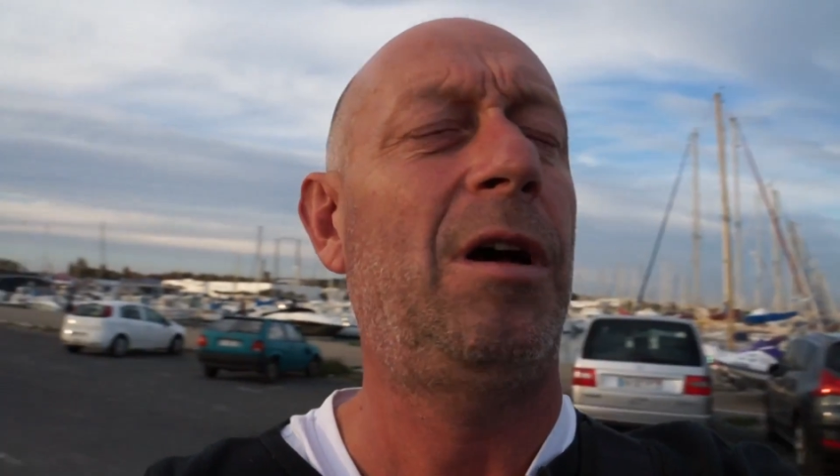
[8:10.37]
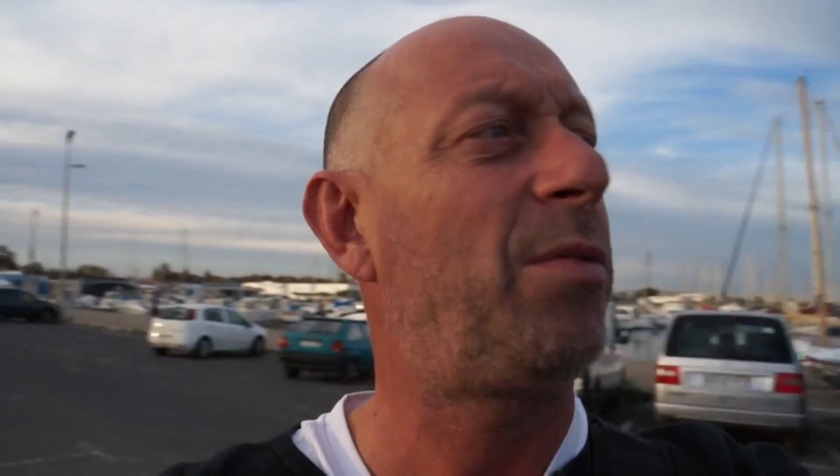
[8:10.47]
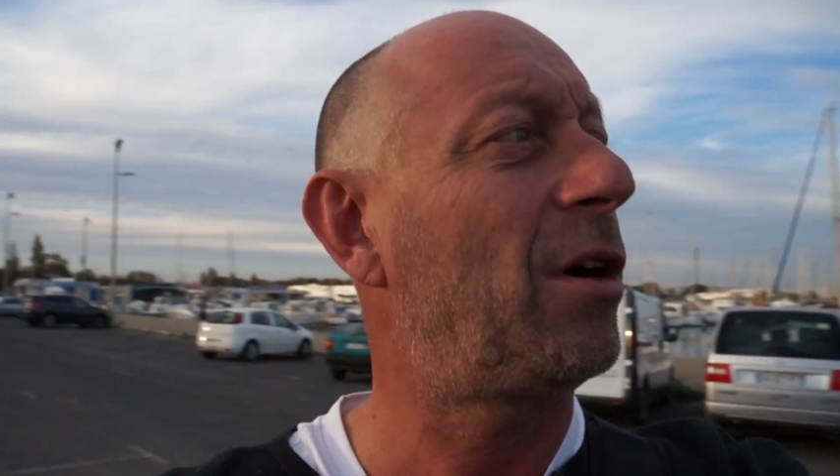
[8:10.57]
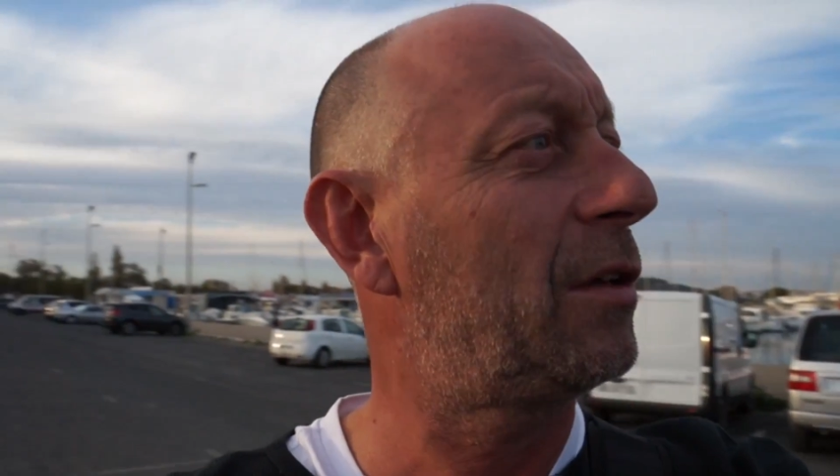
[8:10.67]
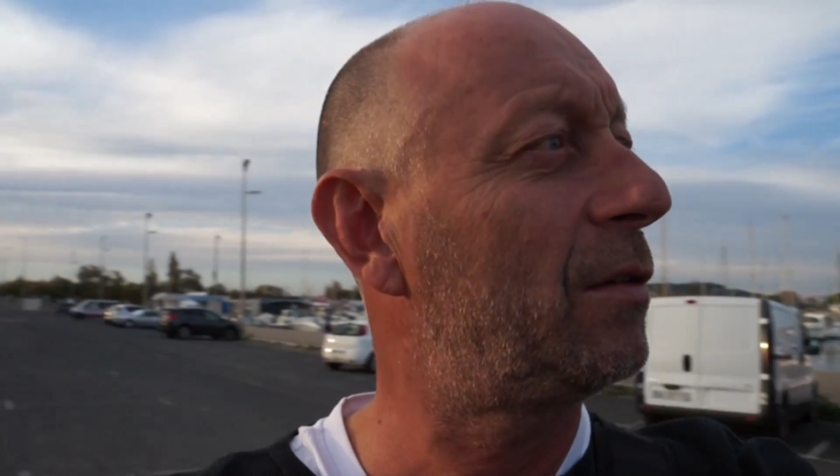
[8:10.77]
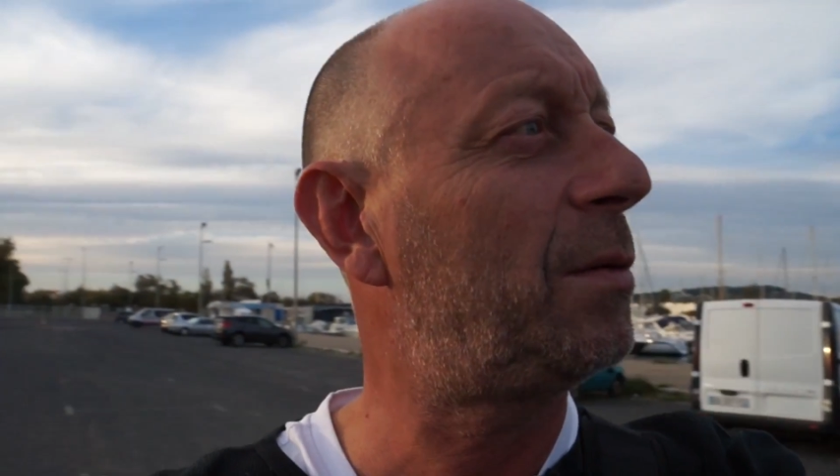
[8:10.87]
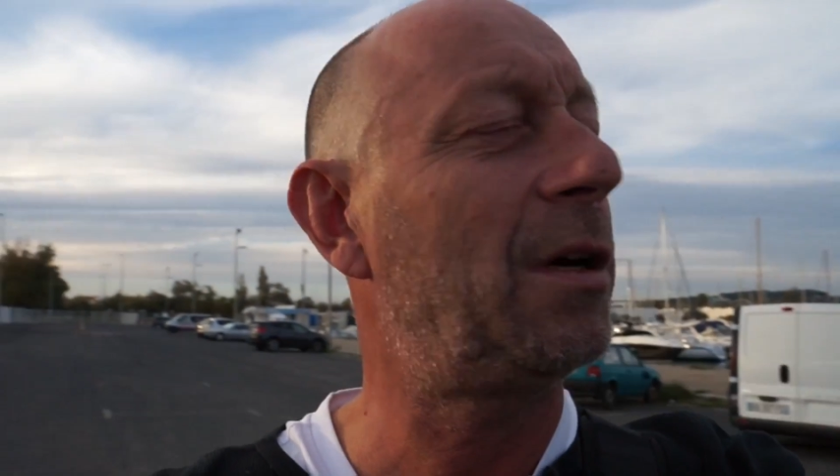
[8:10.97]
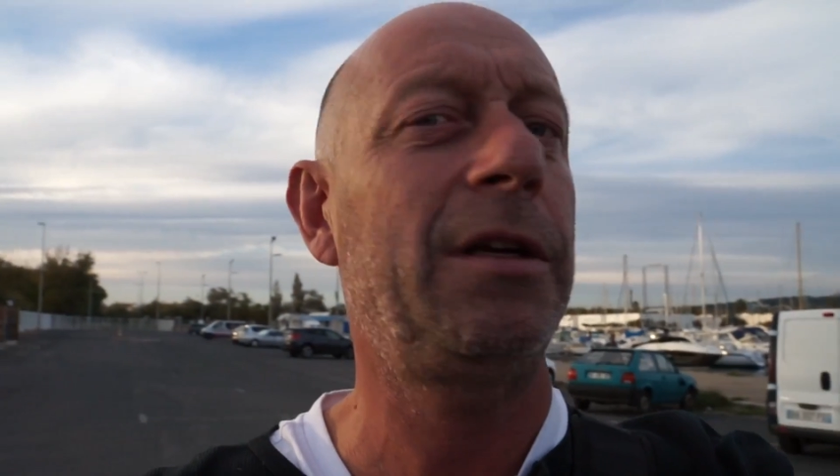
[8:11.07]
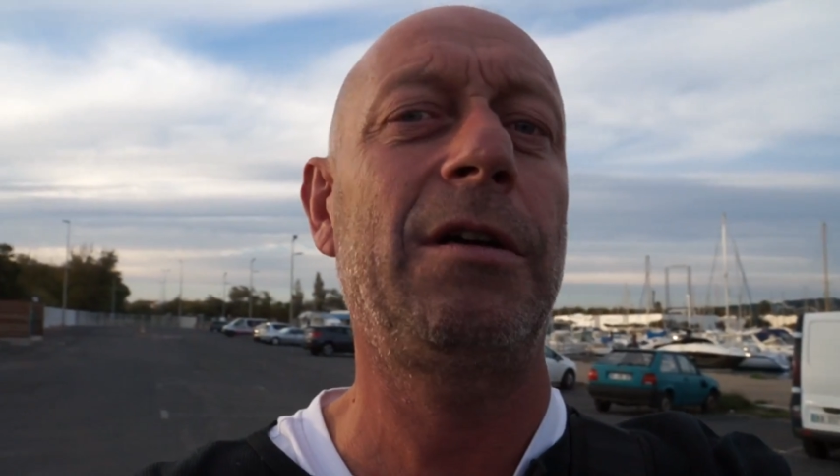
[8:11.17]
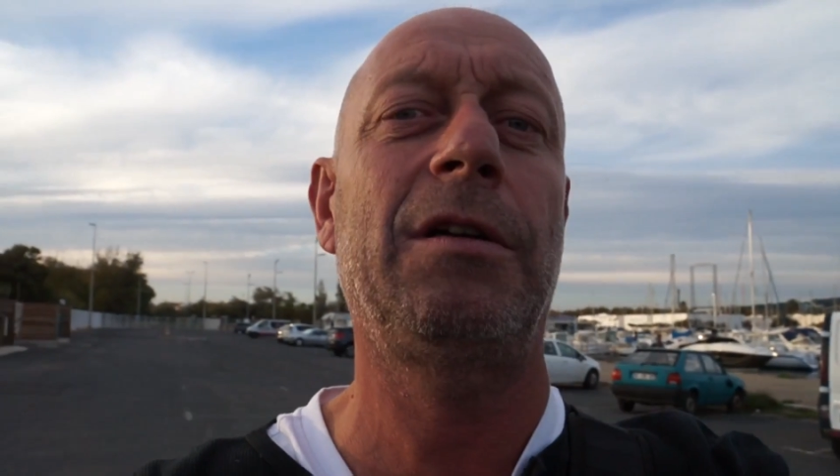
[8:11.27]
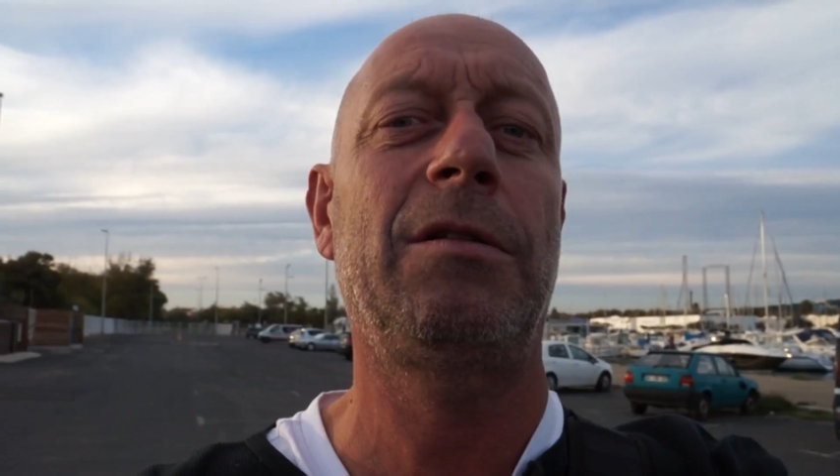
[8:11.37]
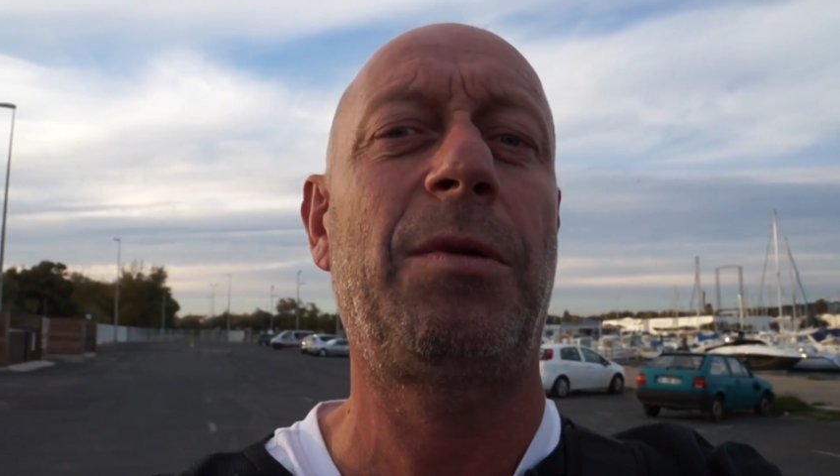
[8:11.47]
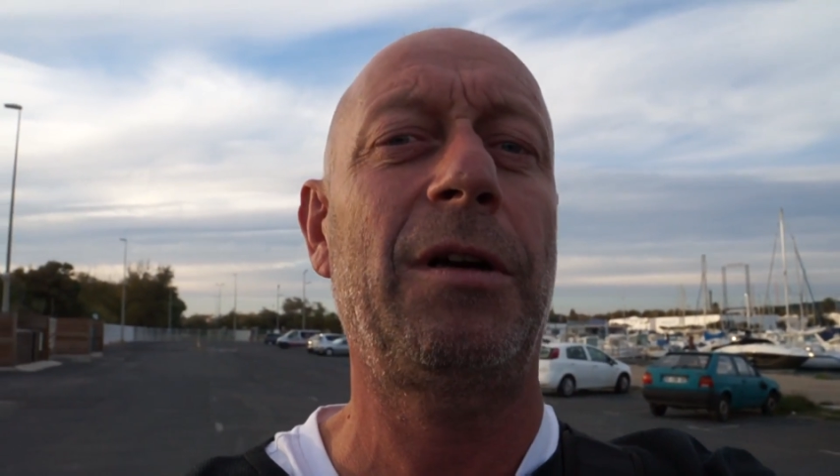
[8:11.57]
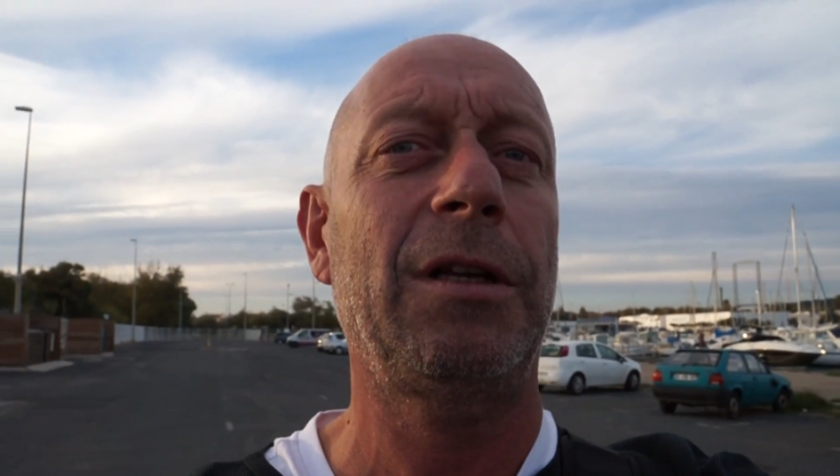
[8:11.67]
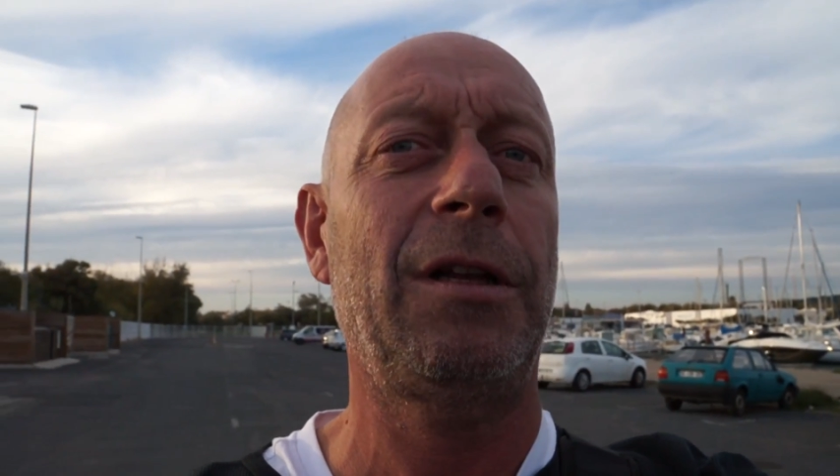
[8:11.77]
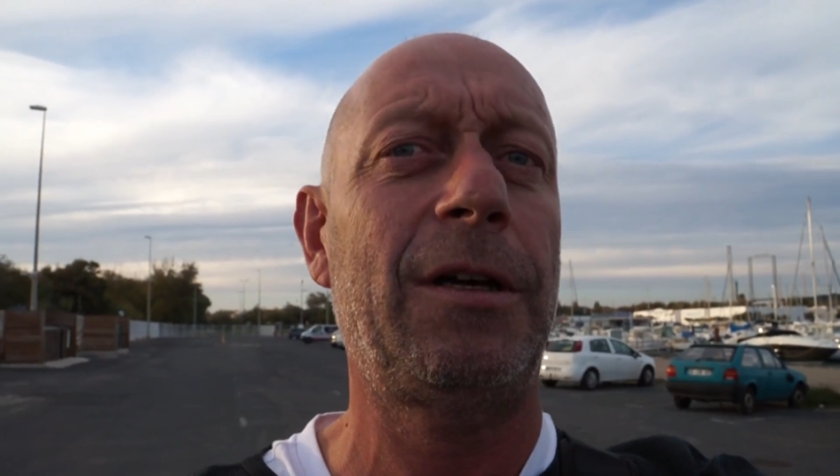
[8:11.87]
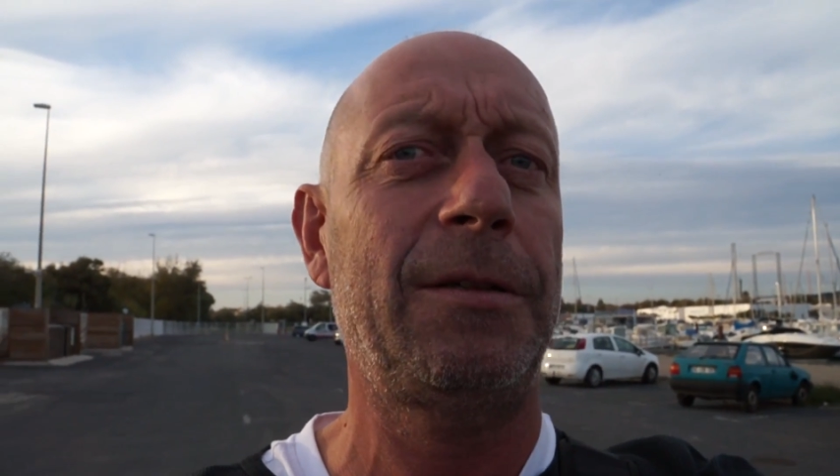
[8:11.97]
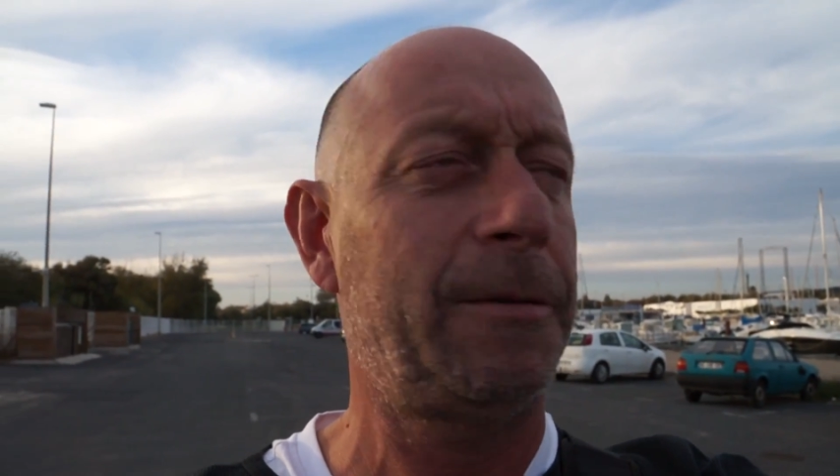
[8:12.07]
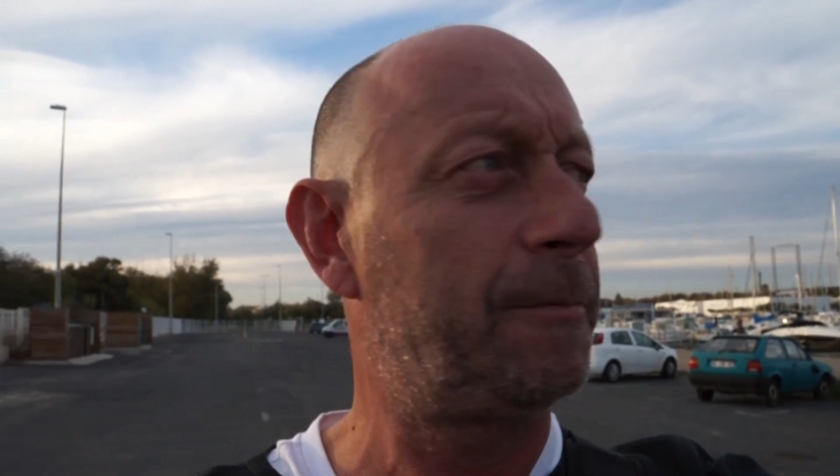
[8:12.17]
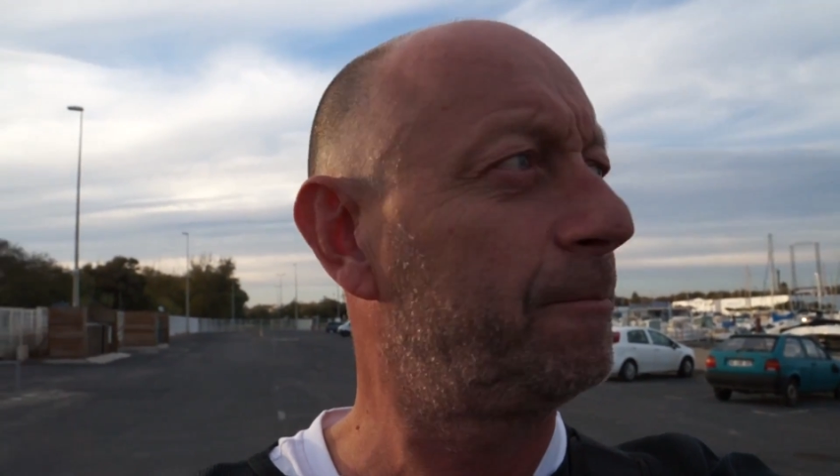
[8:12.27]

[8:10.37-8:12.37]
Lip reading: parking spot here in this parking lot,